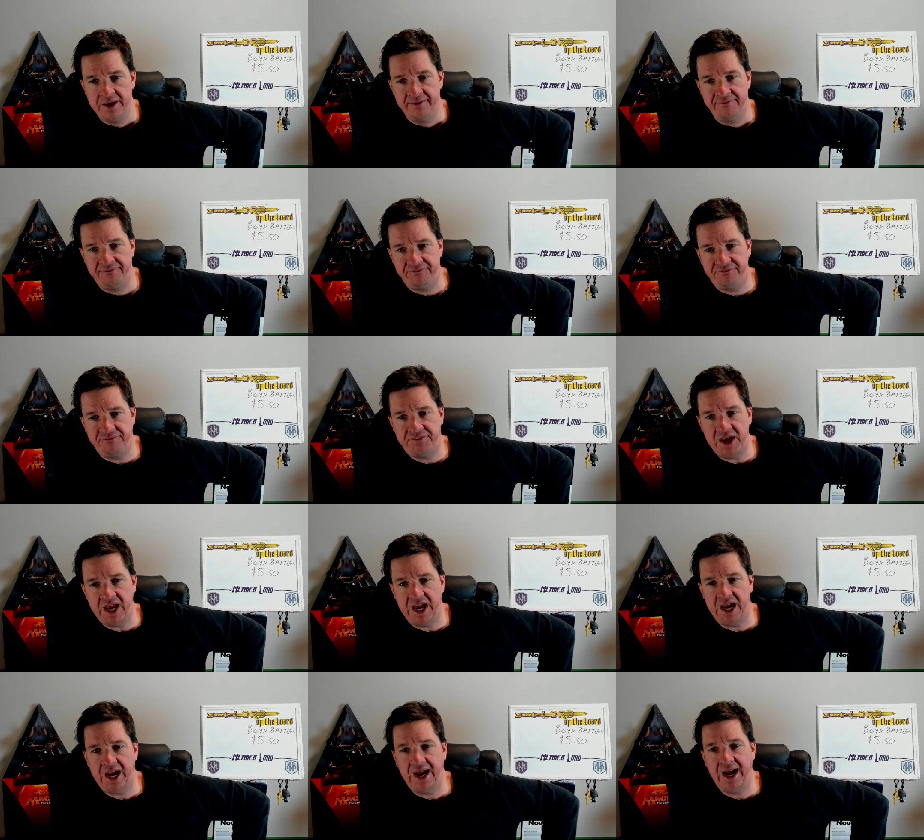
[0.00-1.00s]

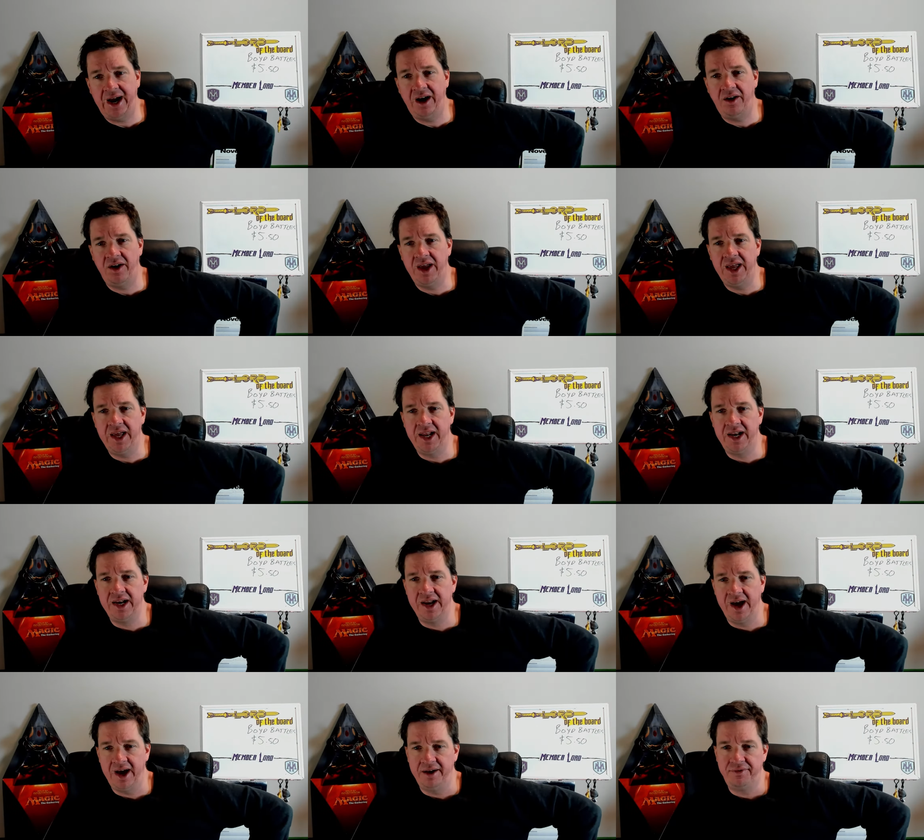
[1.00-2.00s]
Fair
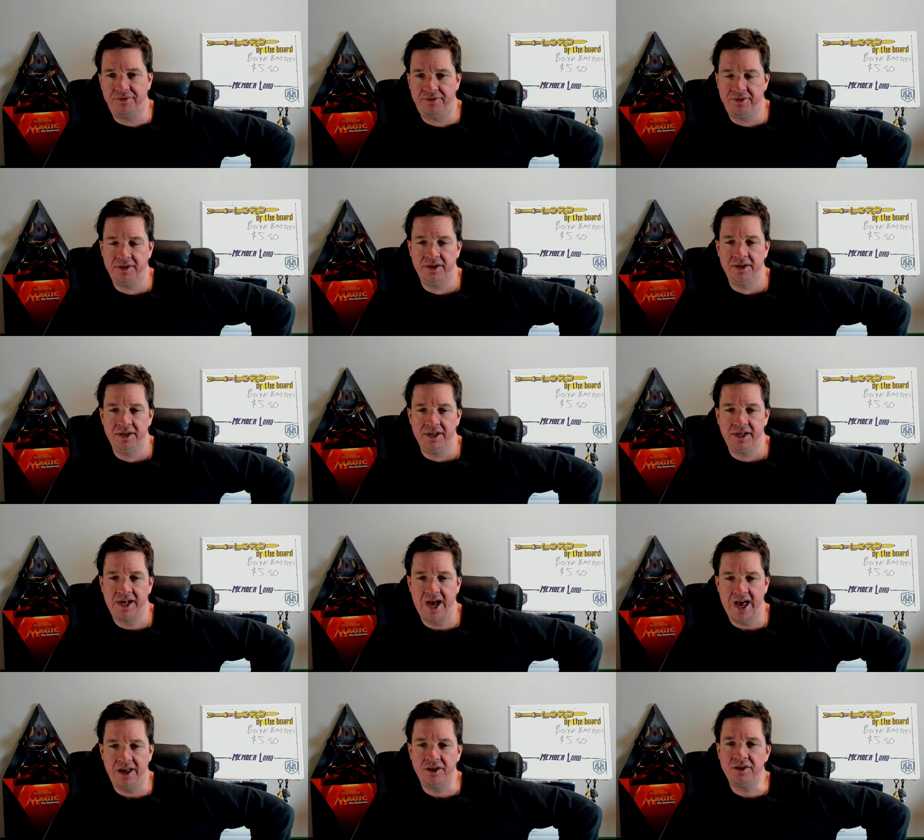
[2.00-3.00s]
enough.
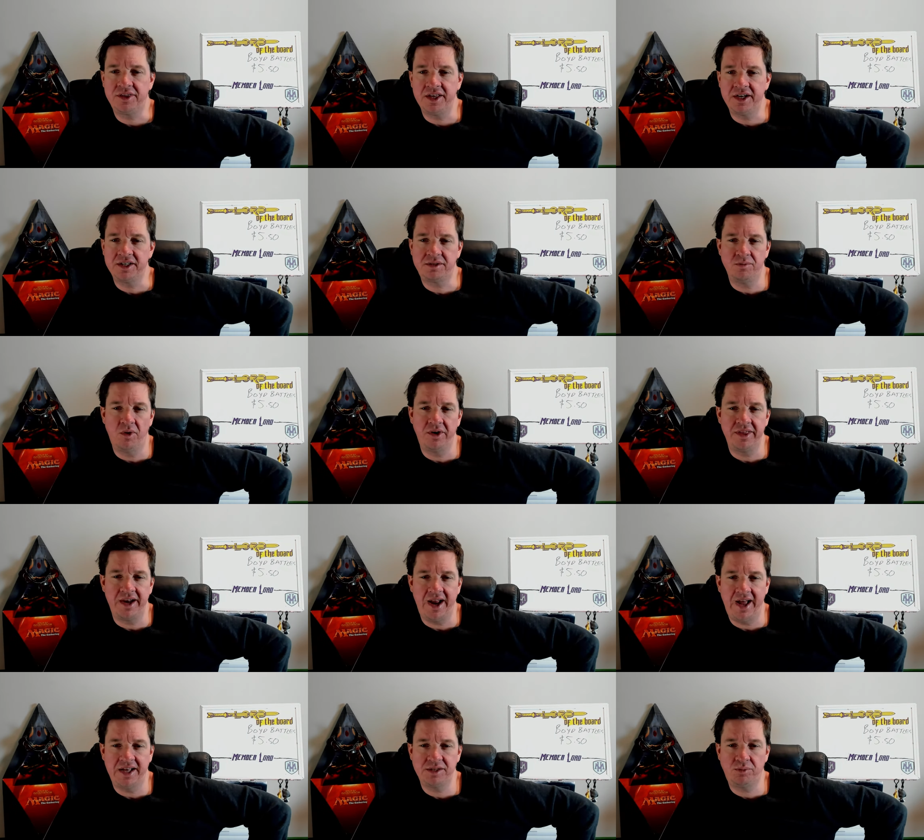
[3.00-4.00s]
Kyle, you think it's more that
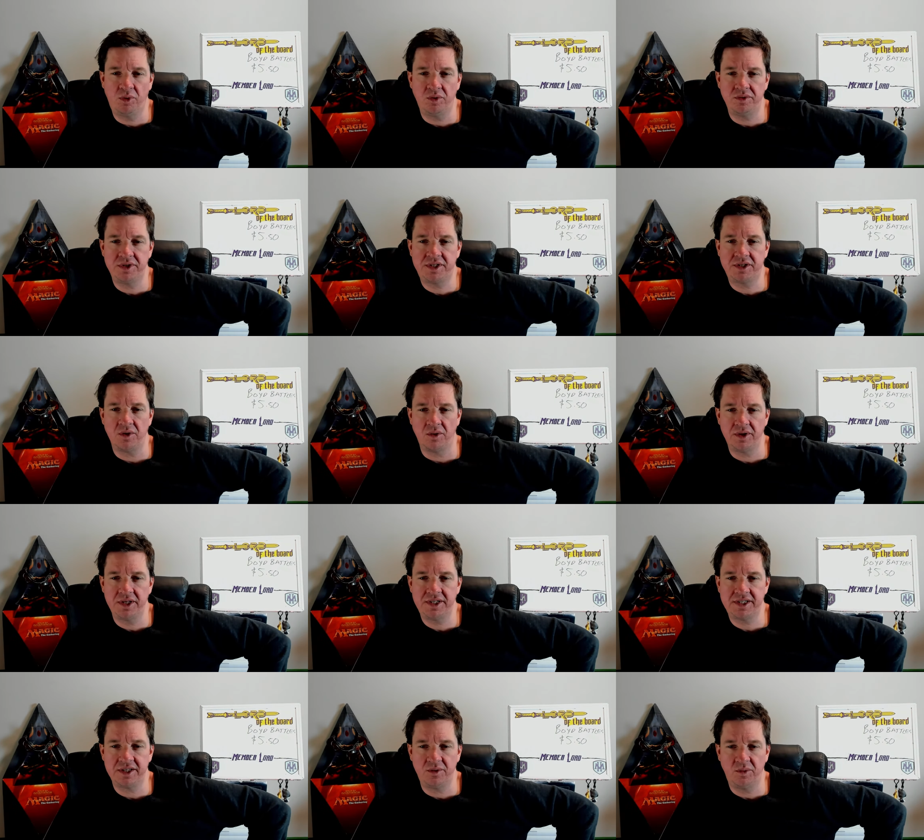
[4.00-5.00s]
Hasbro is
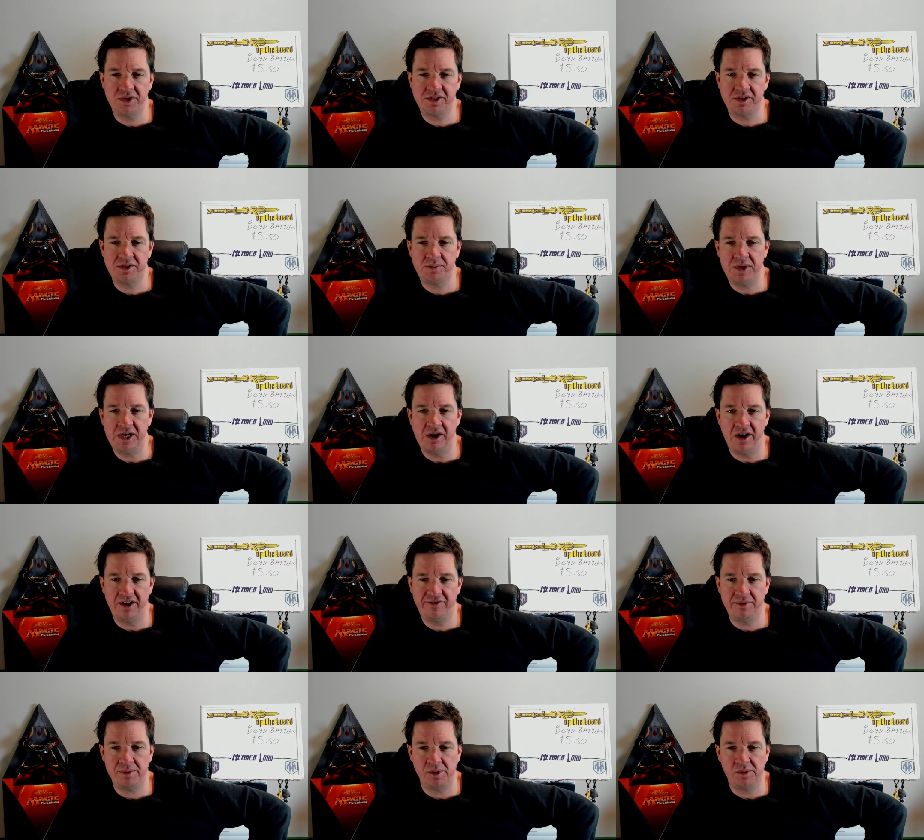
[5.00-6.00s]
soulless than Wizards being
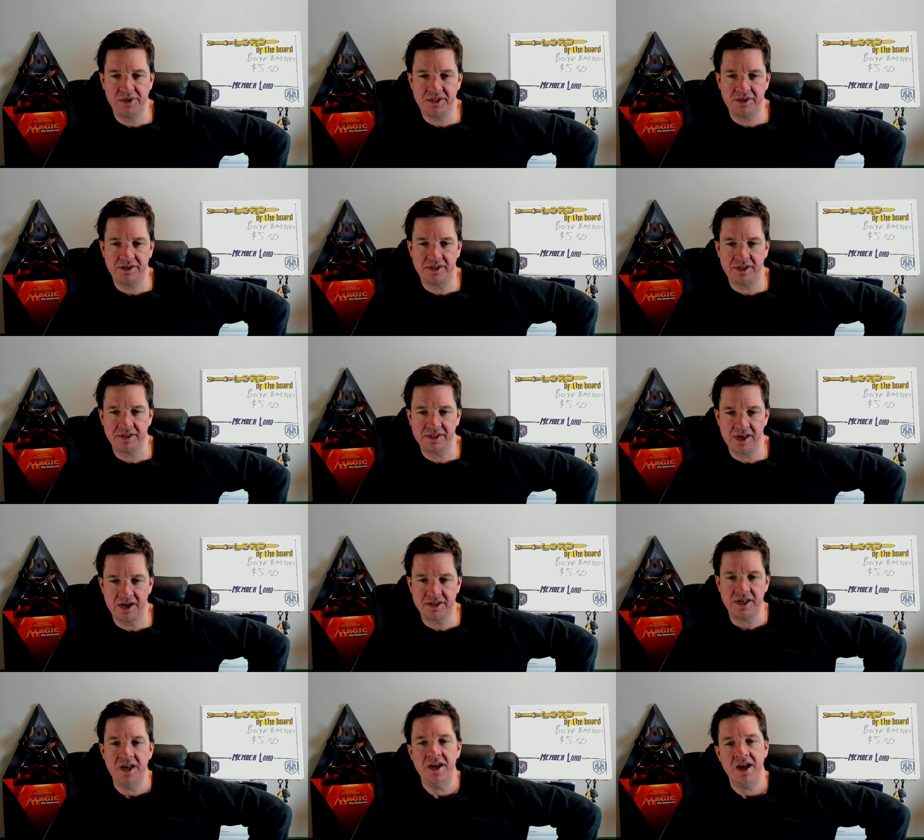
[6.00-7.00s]
awful, but Wizards still
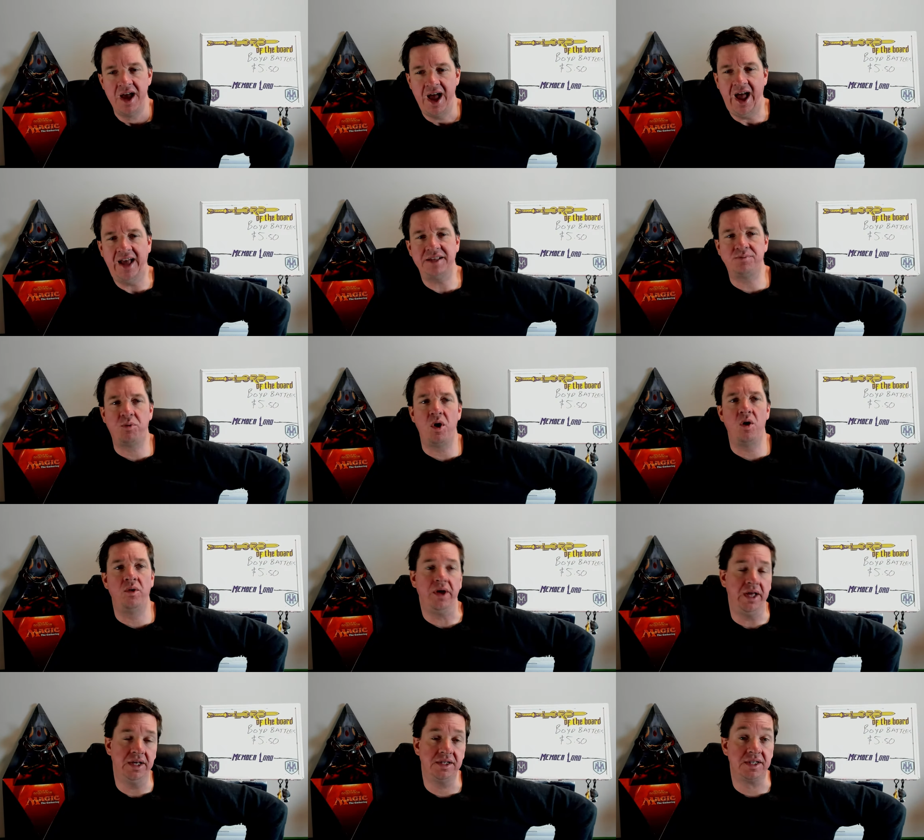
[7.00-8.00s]
sucks? Hasbro
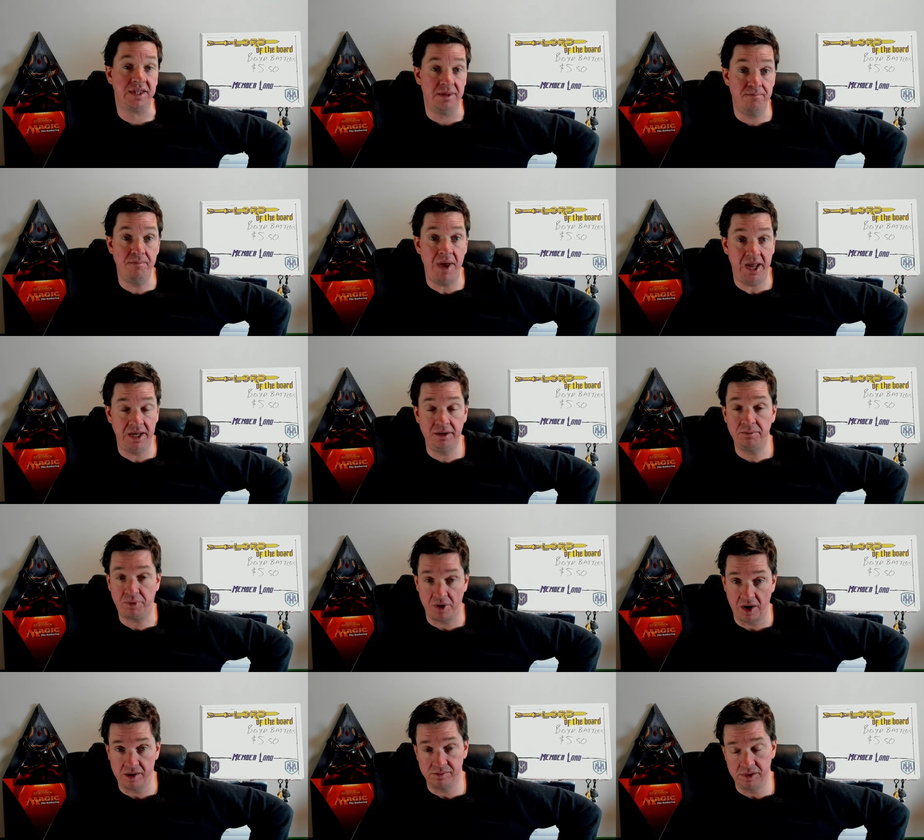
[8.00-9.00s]
is the main
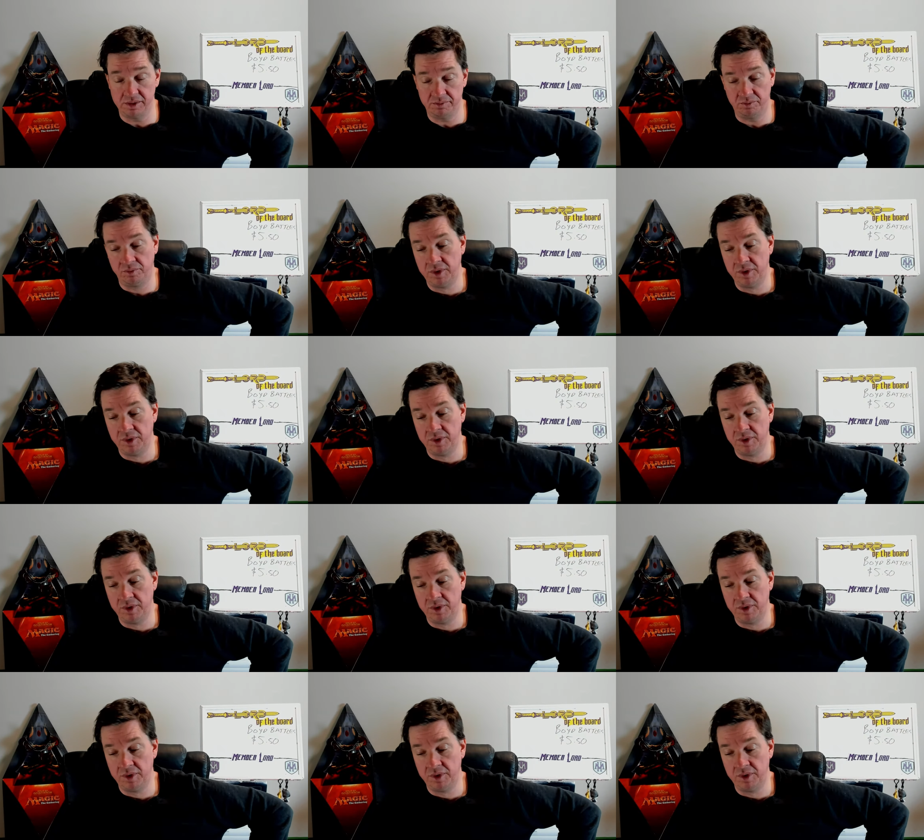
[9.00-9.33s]
problem.